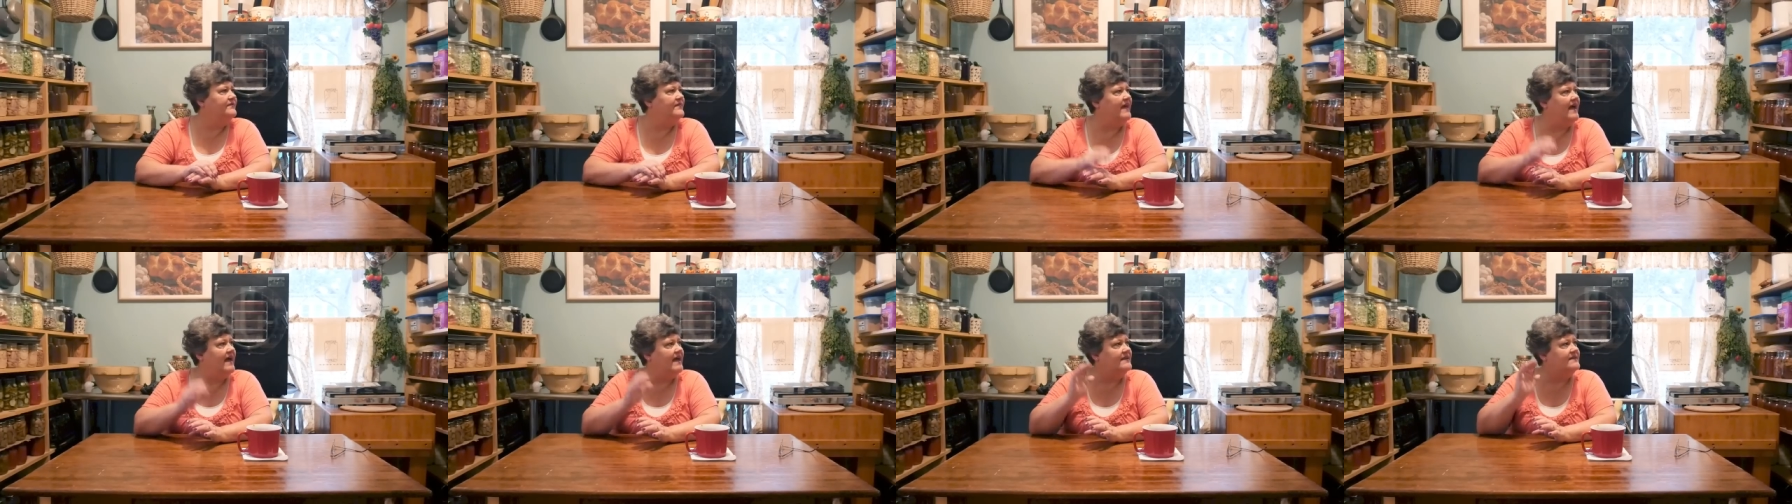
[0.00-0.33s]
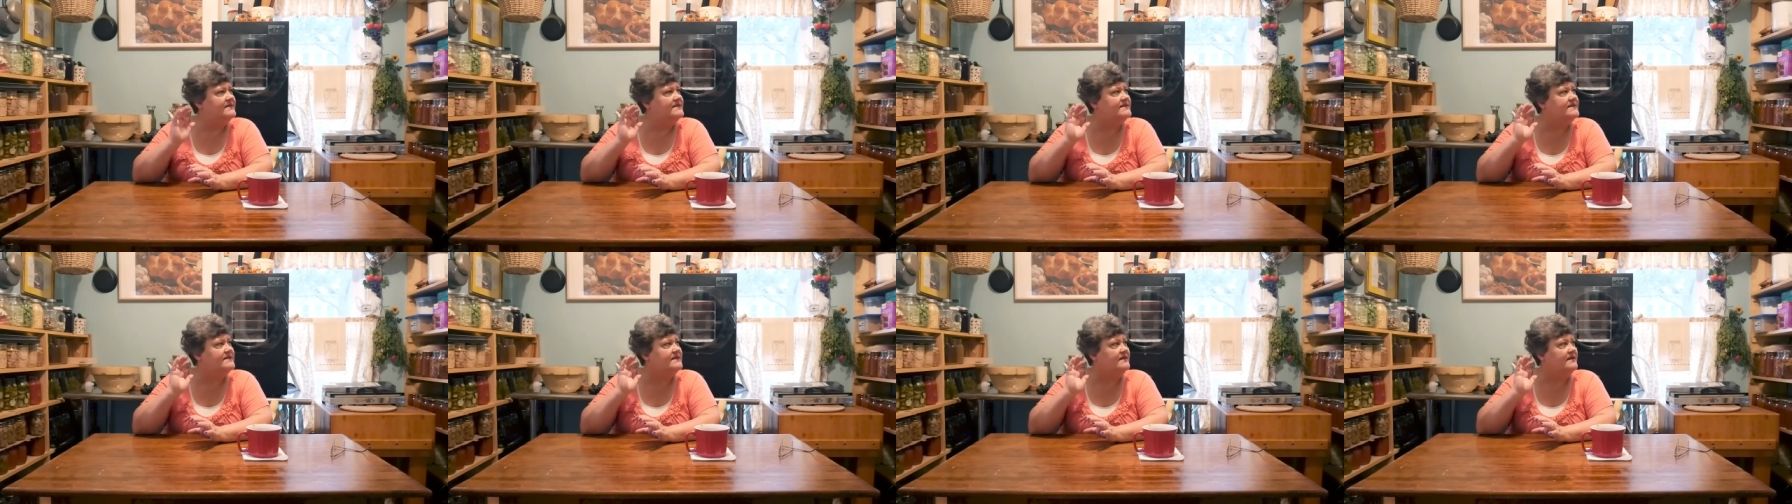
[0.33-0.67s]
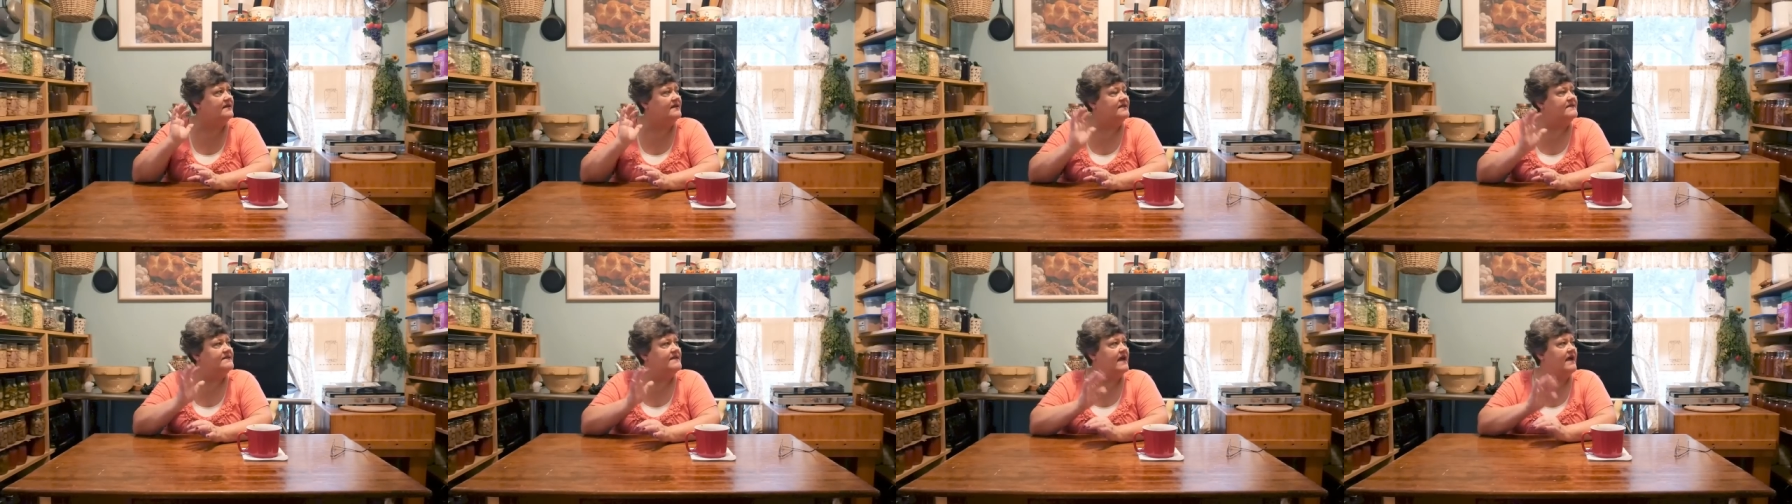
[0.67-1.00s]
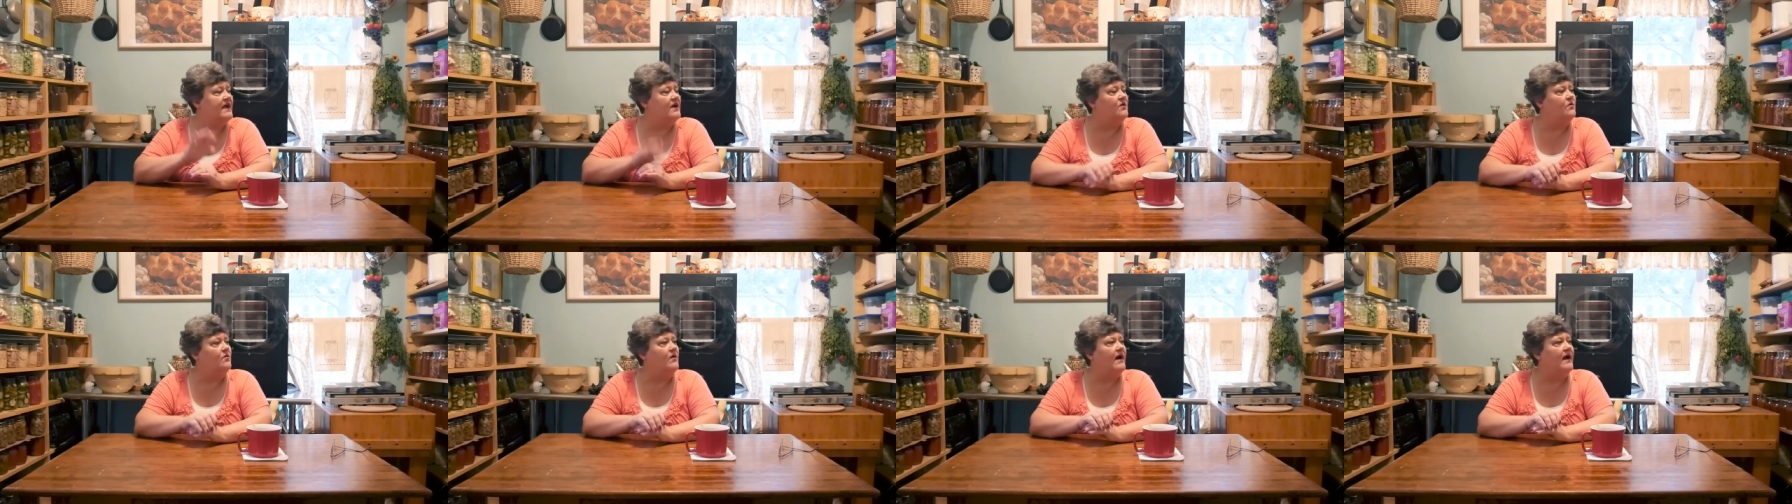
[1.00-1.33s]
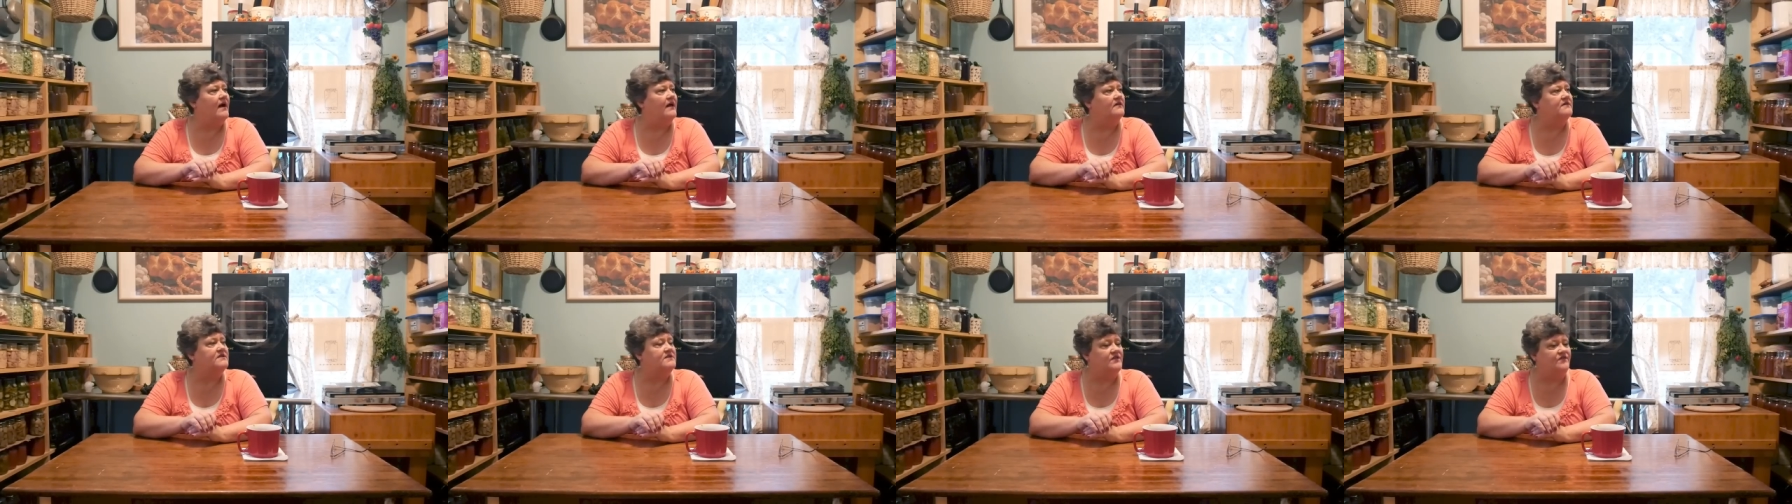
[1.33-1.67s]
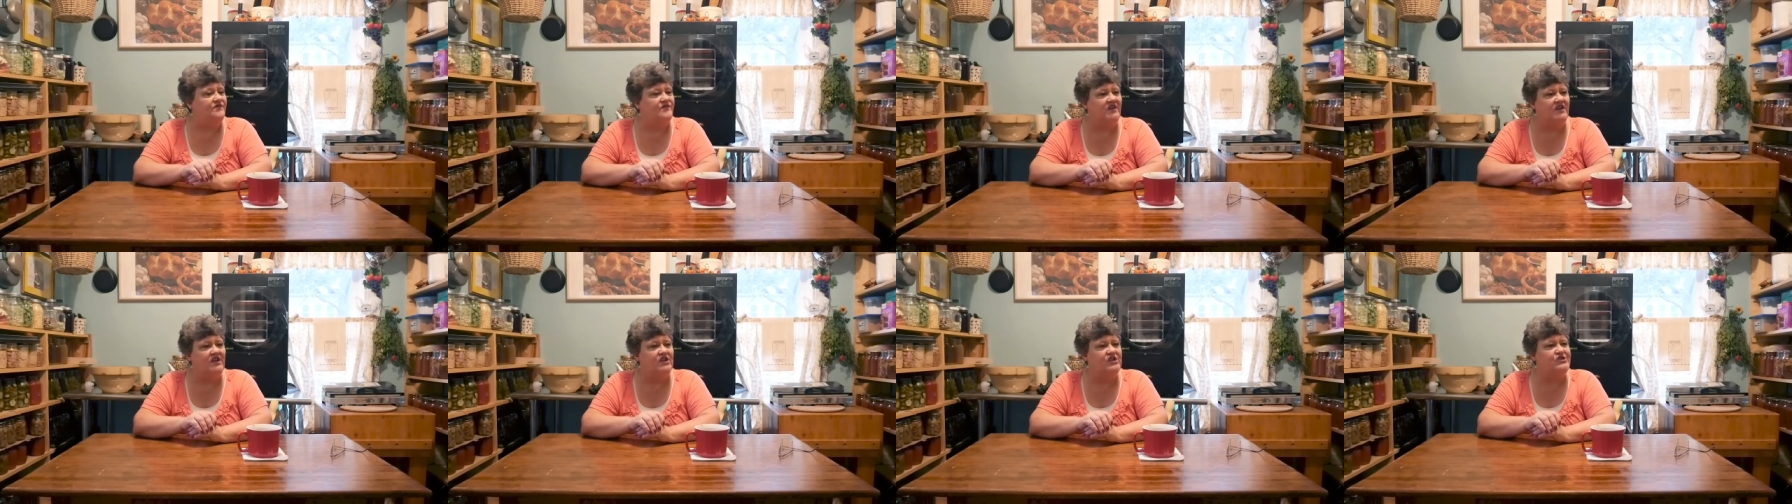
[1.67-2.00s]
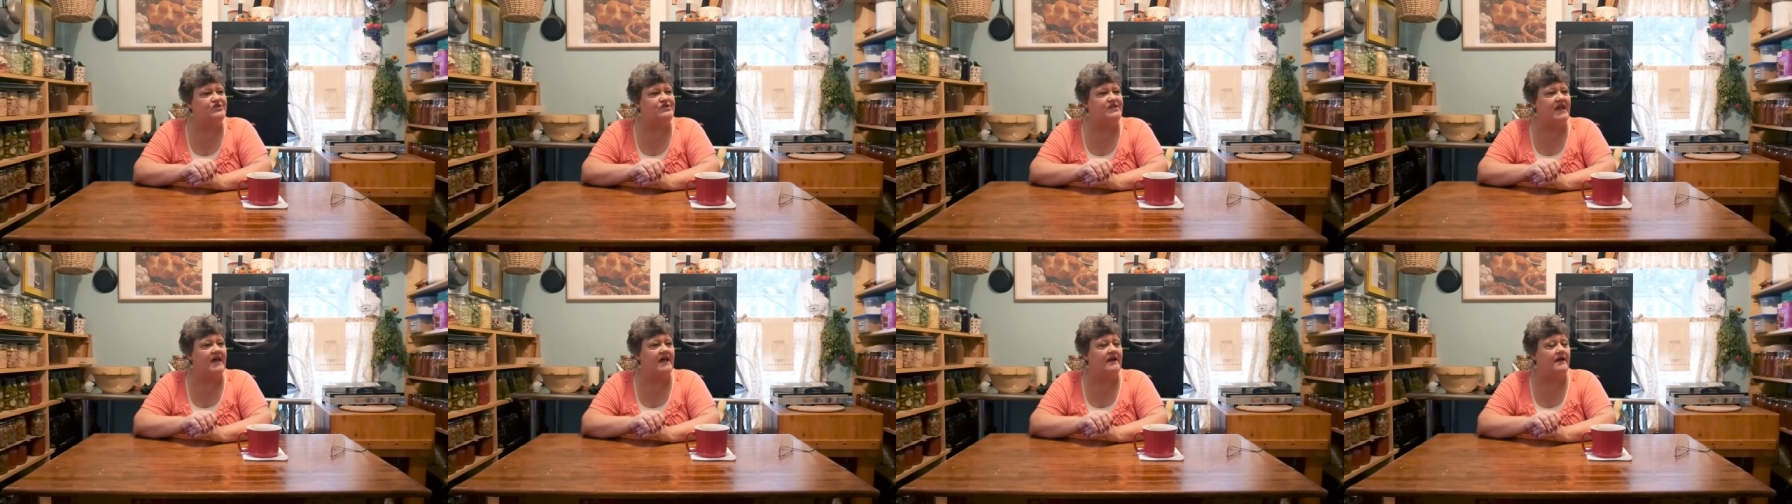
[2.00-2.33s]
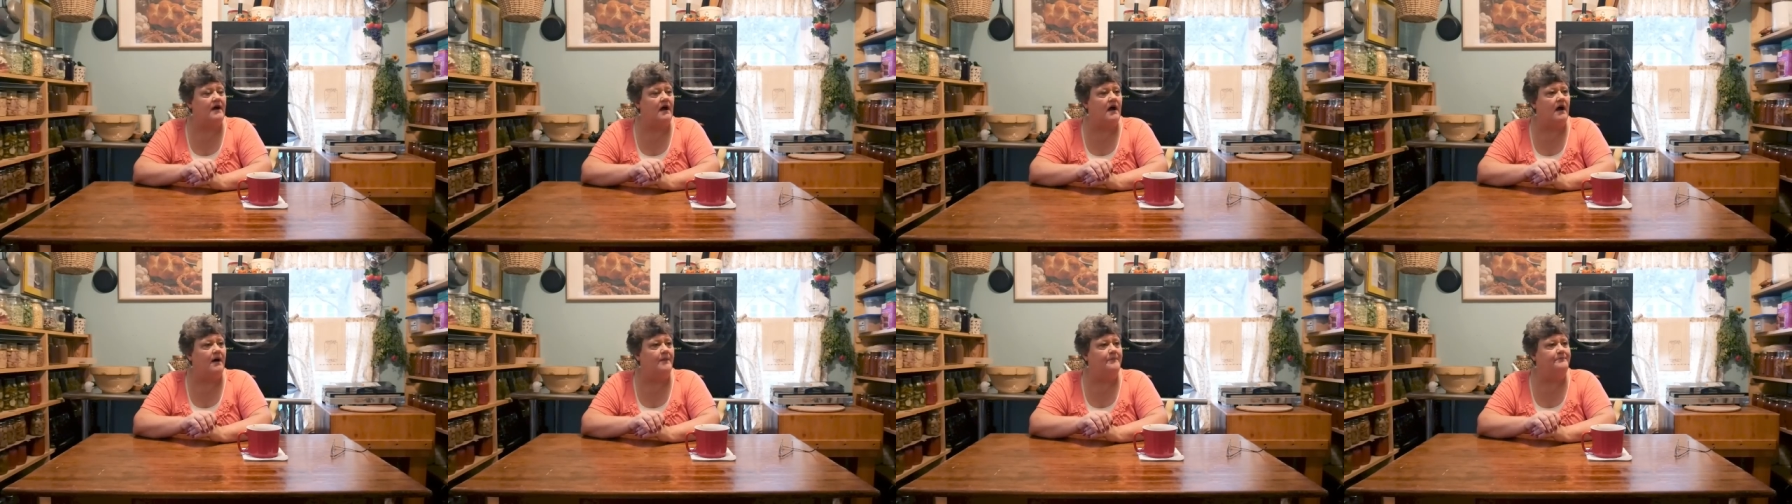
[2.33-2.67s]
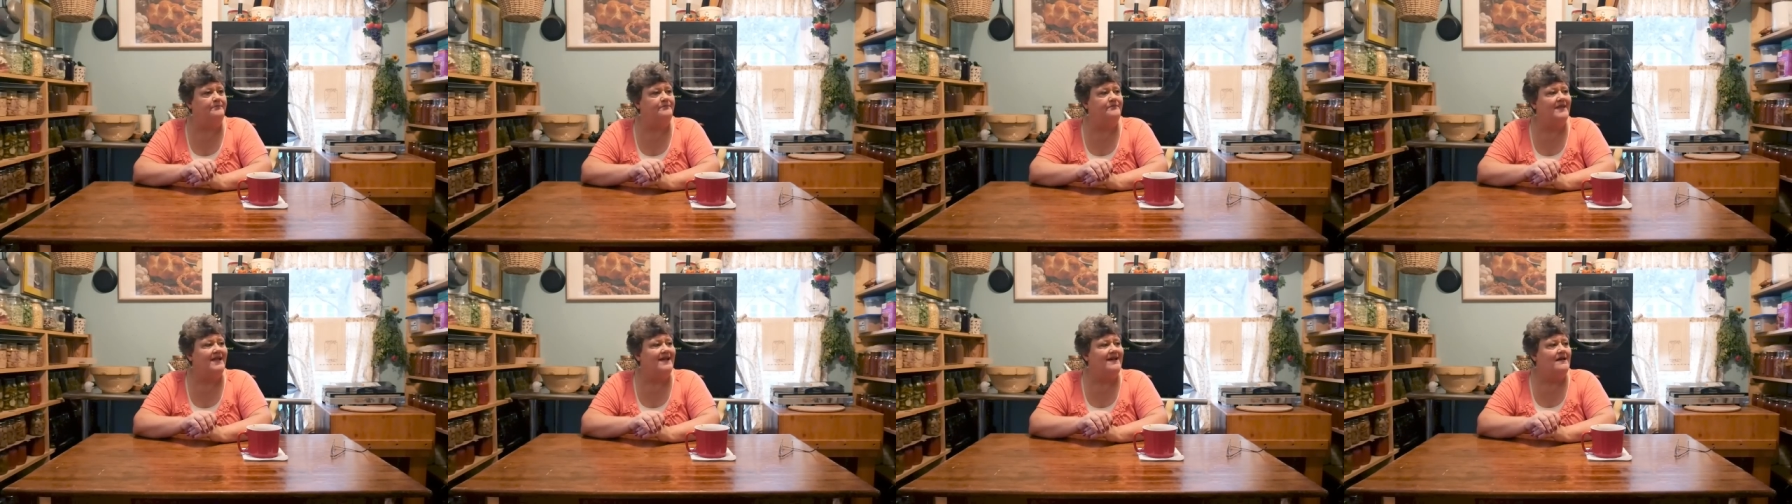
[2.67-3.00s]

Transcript: that's going to take a while to finish that up.